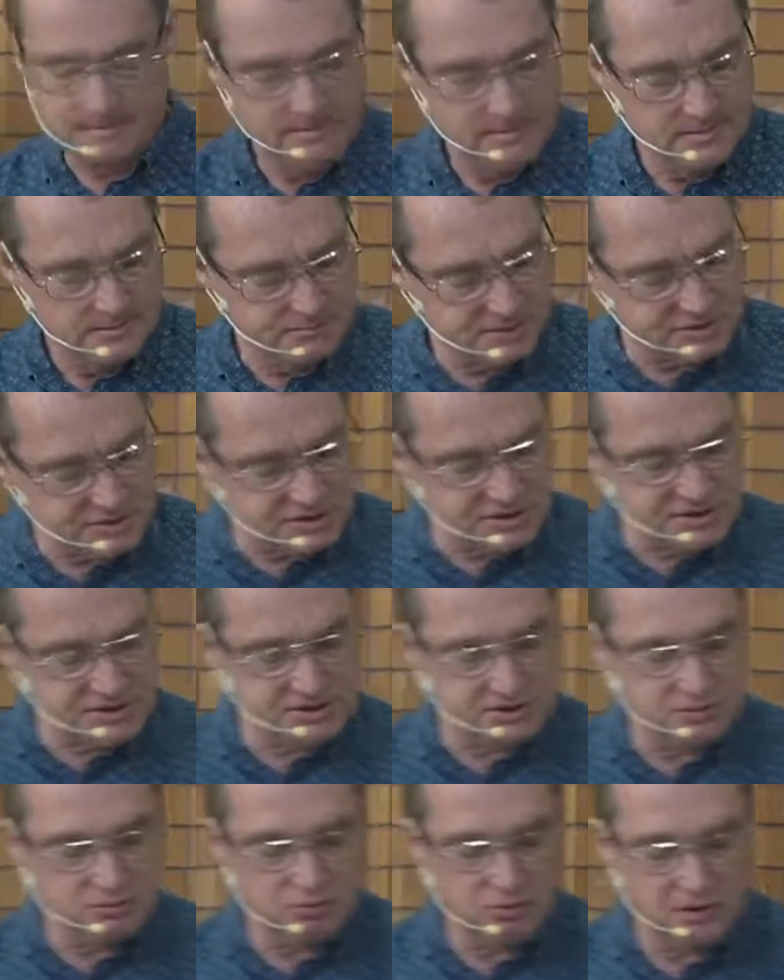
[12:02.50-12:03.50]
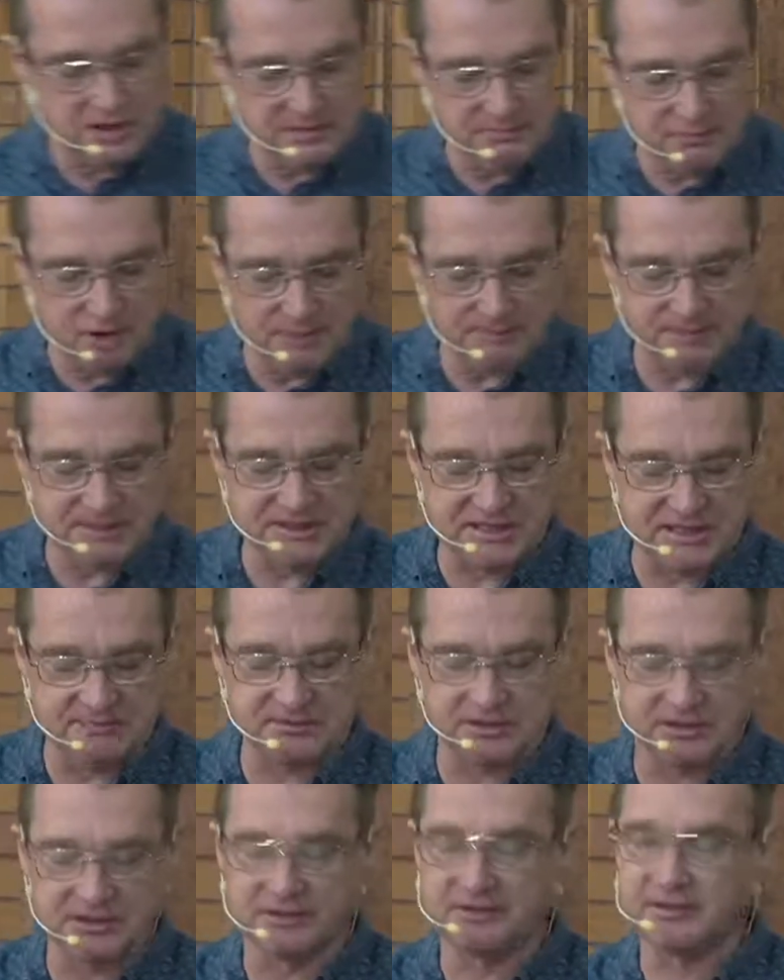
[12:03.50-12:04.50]
Because we might be
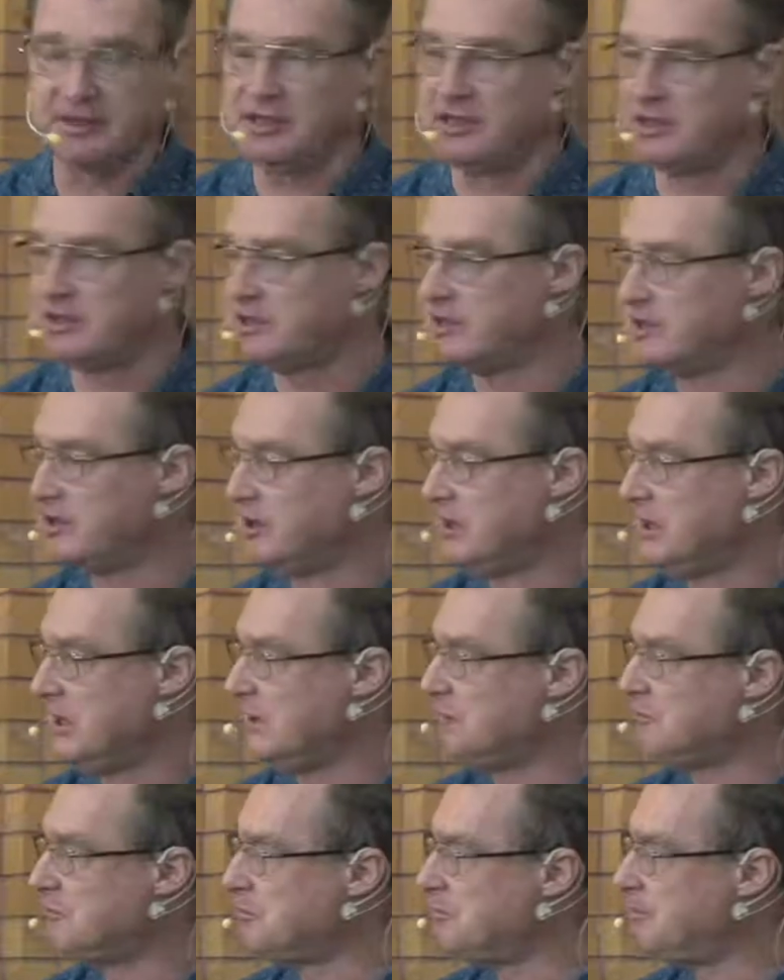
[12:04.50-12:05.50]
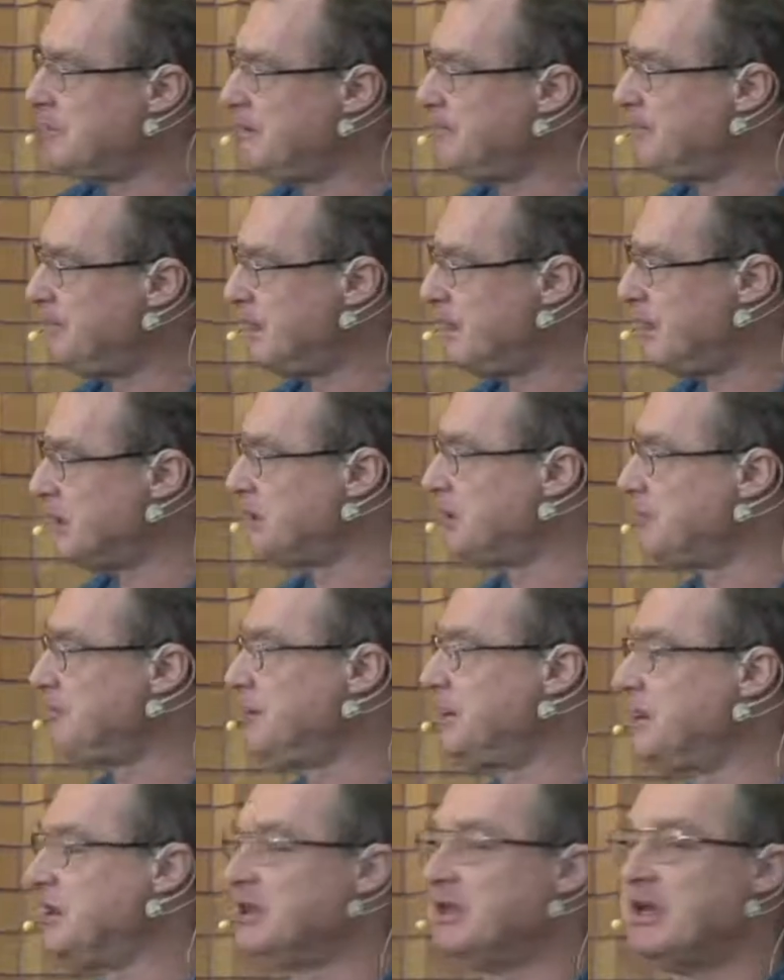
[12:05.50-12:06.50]
tempted to think it would be better to
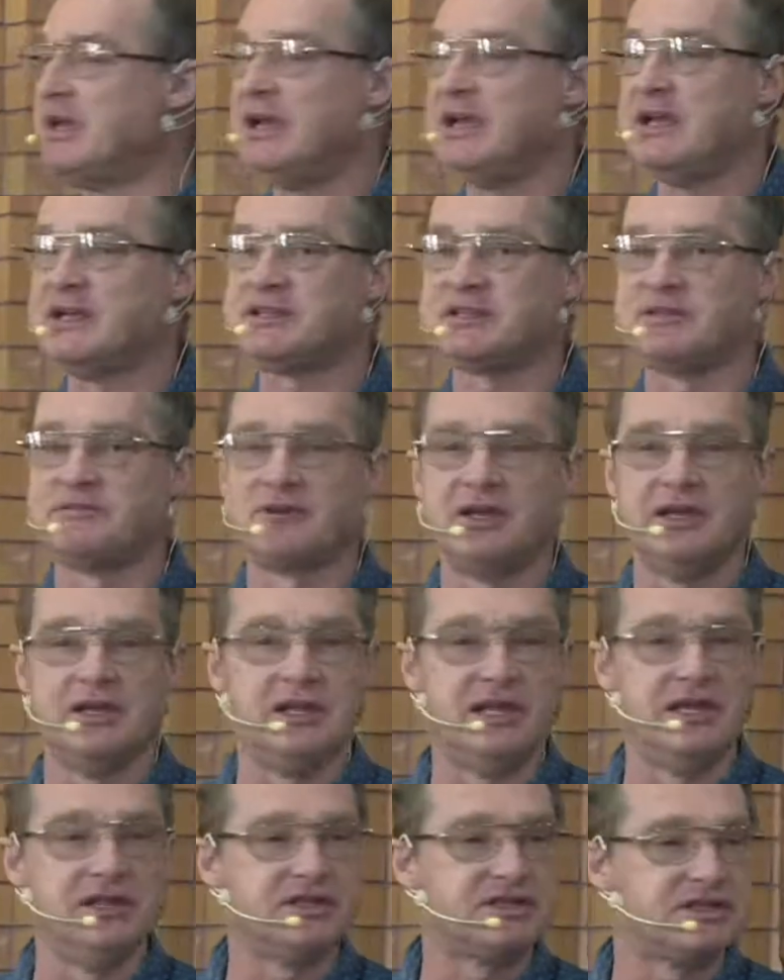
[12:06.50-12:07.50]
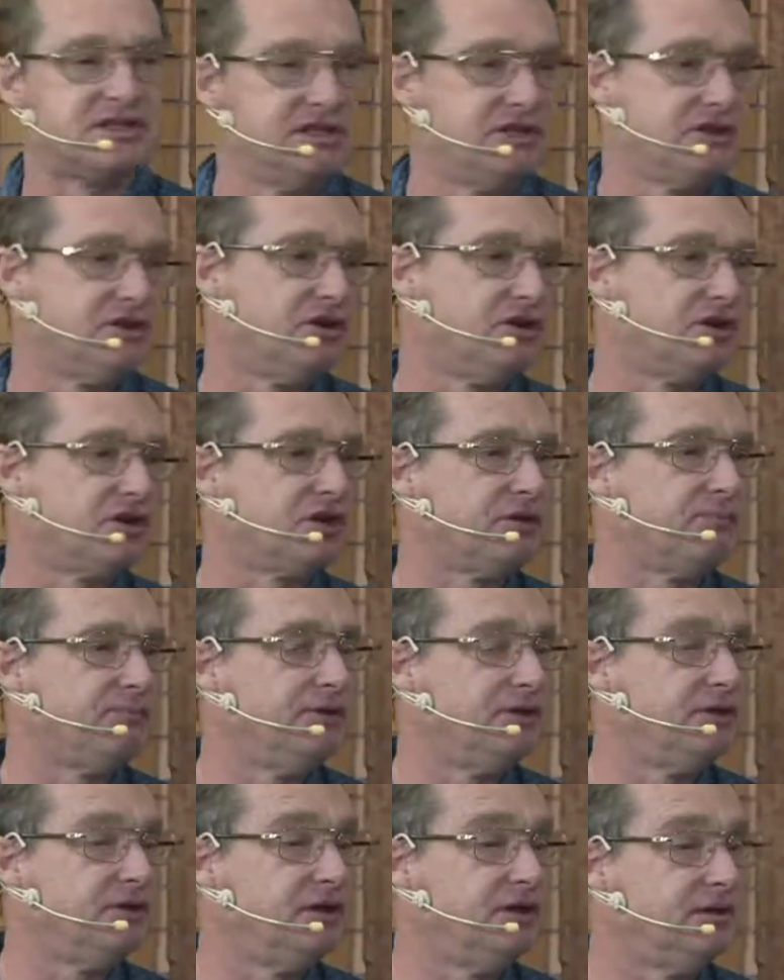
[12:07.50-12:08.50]
be in the house of, in the synagogue at
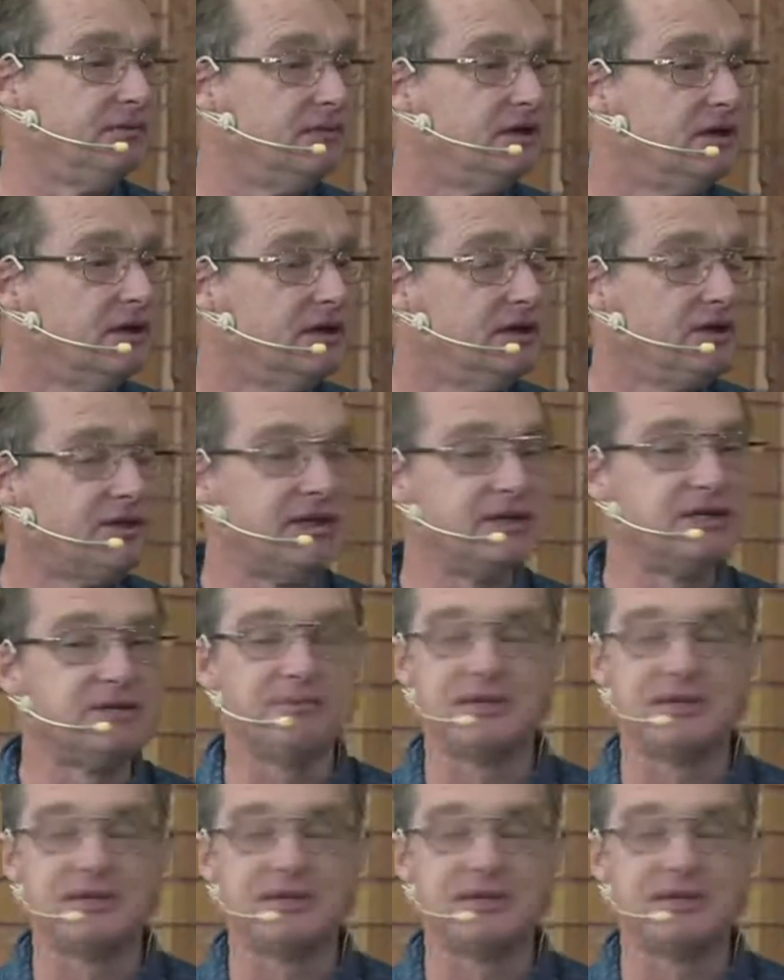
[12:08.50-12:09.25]
Capernaum than to be